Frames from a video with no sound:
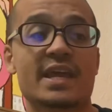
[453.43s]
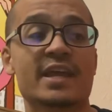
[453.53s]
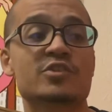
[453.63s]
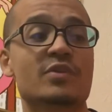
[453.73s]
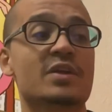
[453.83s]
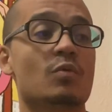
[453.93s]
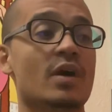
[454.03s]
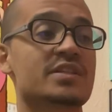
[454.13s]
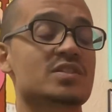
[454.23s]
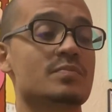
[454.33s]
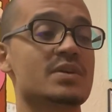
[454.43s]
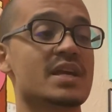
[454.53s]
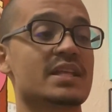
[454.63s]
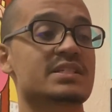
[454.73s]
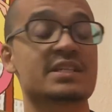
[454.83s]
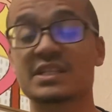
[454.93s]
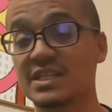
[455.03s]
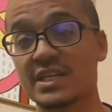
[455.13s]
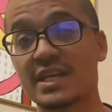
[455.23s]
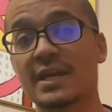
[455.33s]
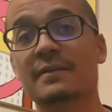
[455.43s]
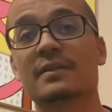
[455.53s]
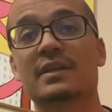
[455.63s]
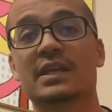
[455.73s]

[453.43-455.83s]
Andrade wants to be at 60 again.